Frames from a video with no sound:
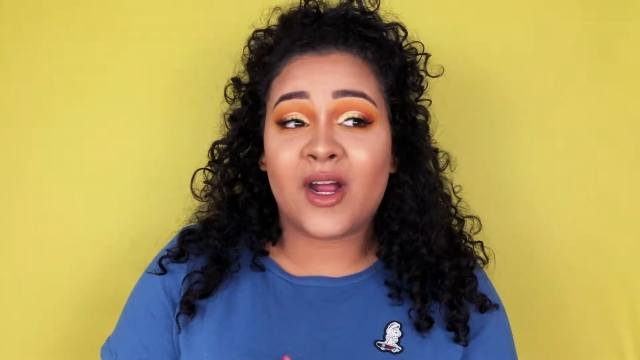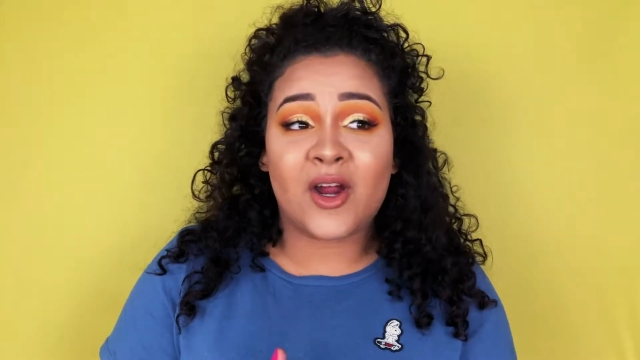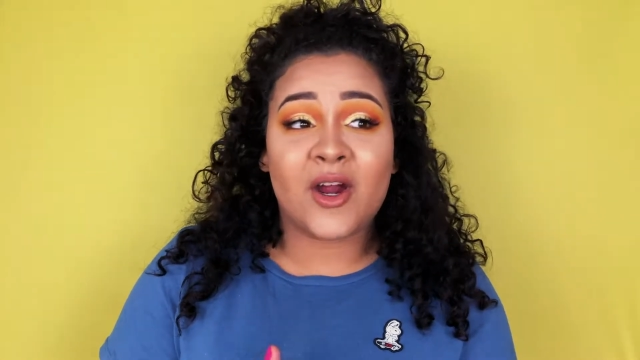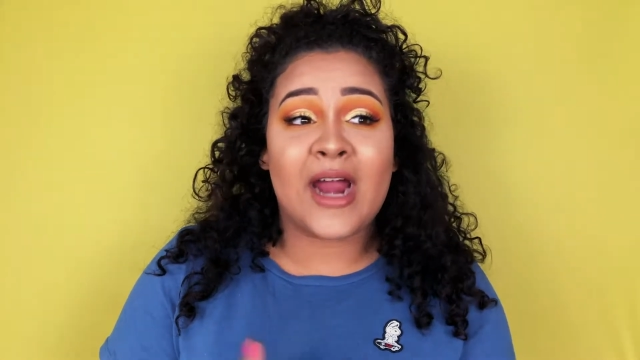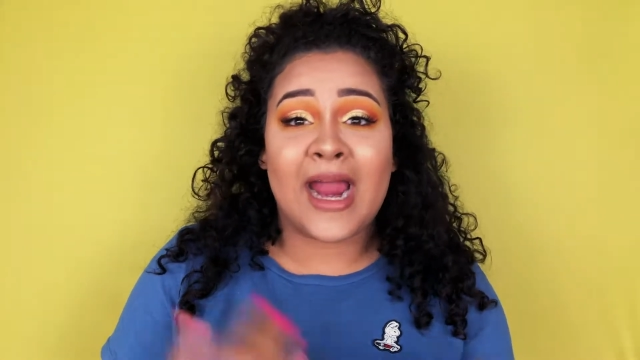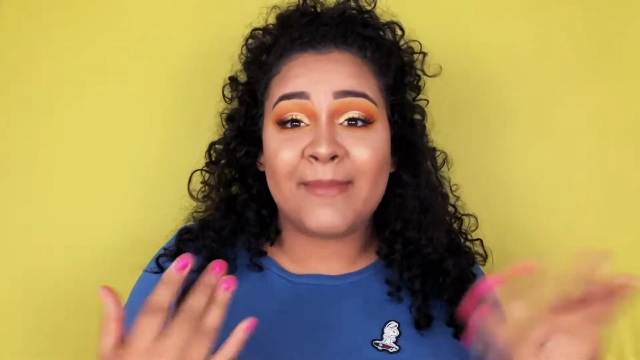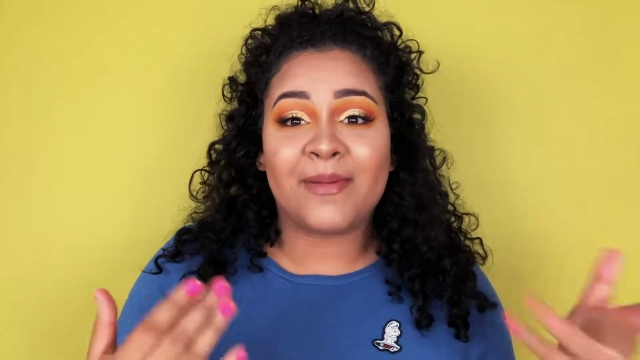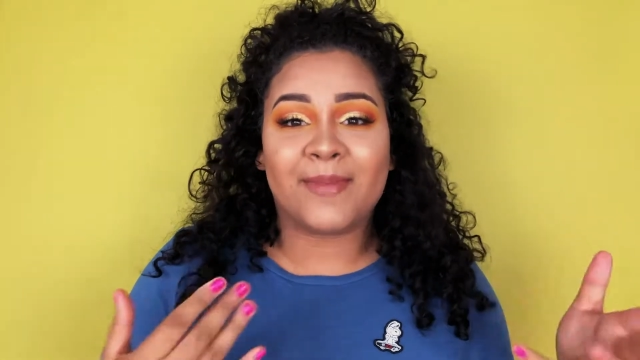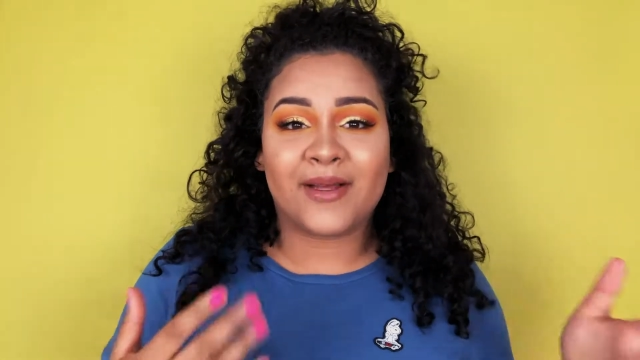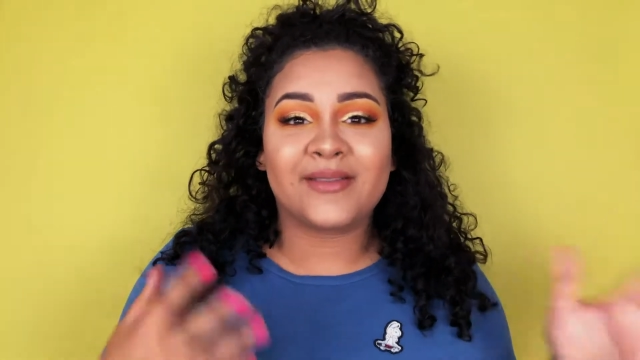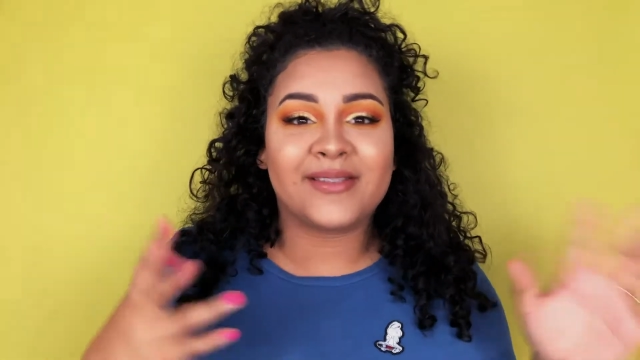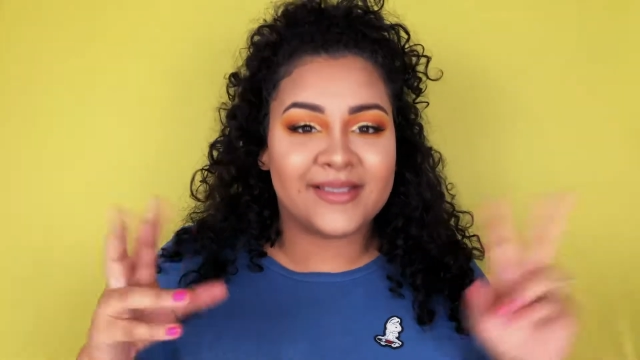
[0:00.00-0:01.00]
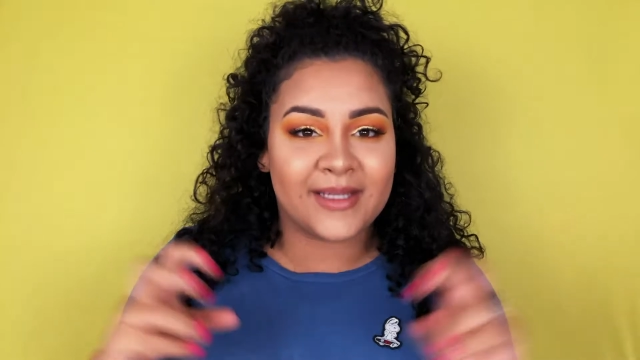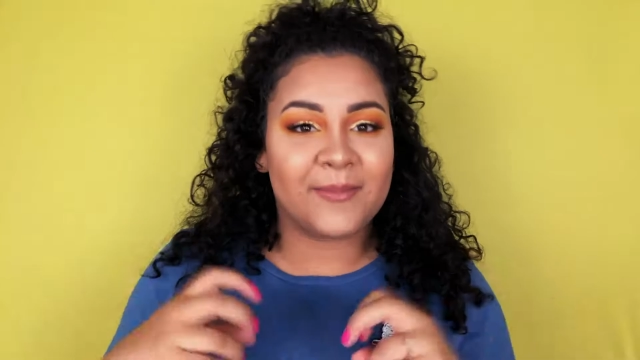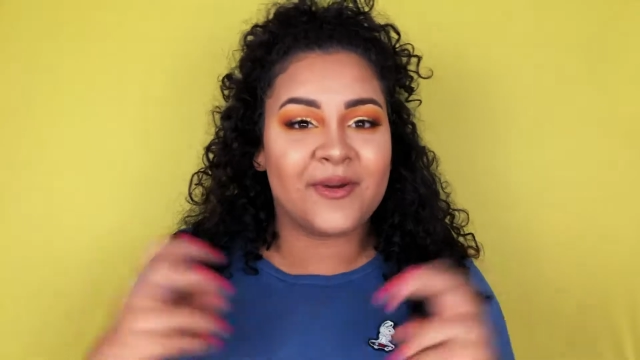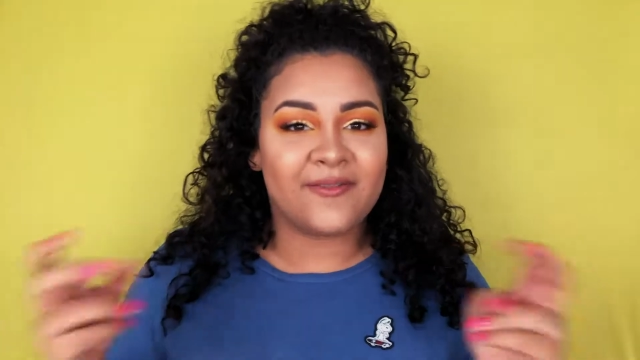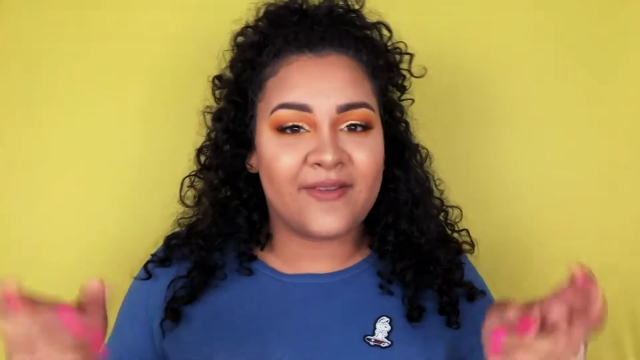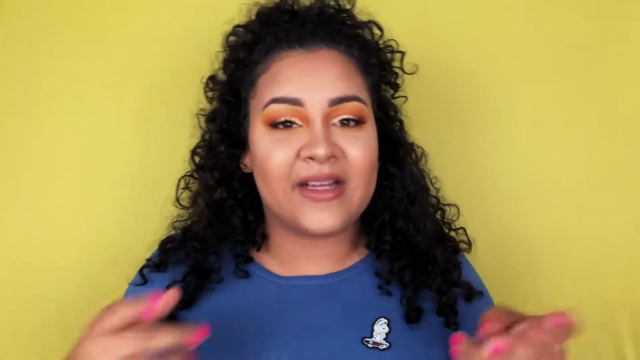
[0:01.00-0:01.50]
are hype about
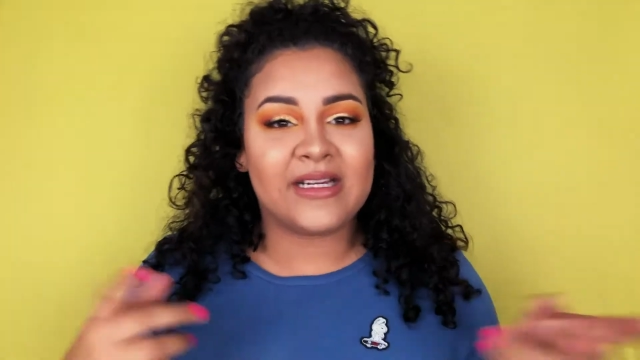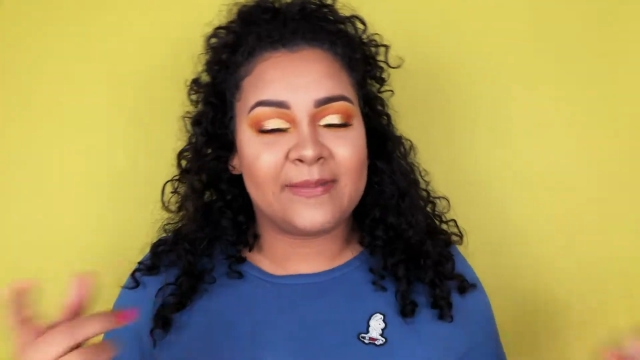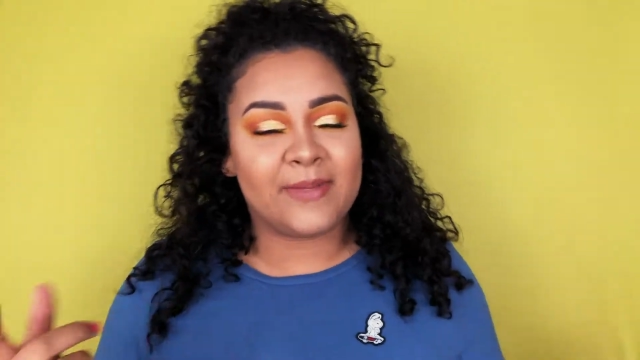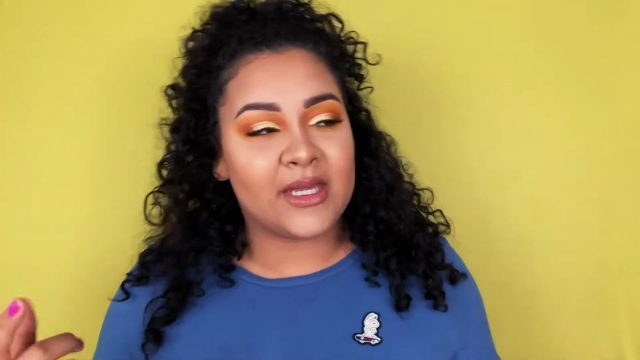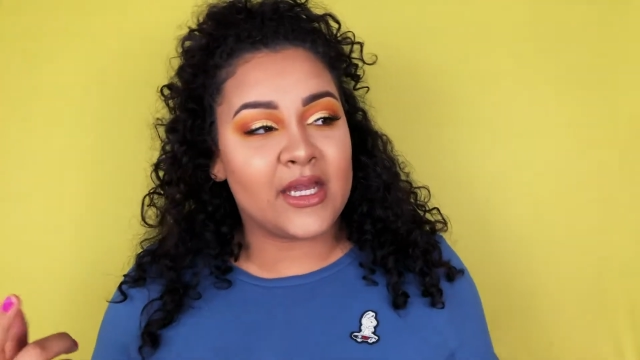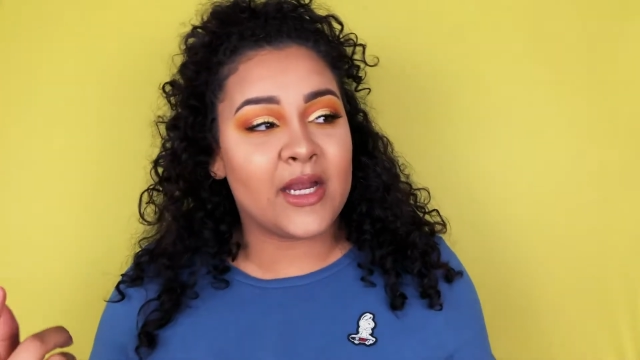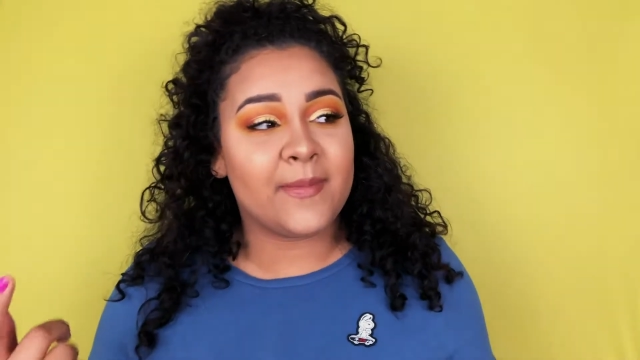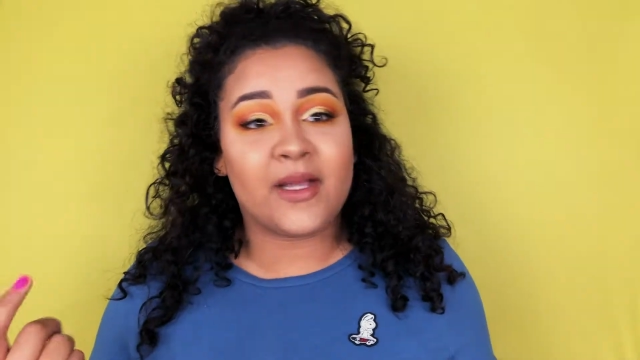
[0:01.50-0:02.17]
summer finally being here,